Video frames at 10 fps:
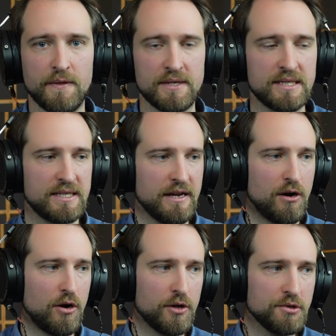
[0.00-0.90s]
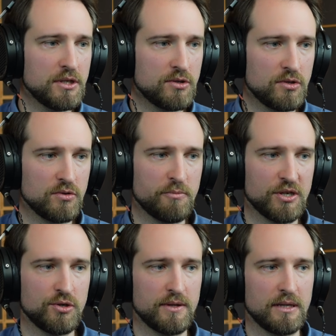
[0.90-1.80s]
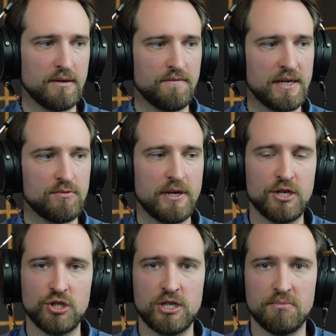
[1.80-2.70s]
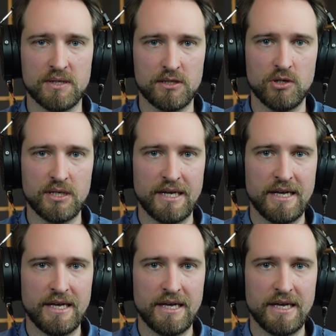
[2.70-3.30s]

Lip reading: This is all you need to do to make sure that the phase relationship is good.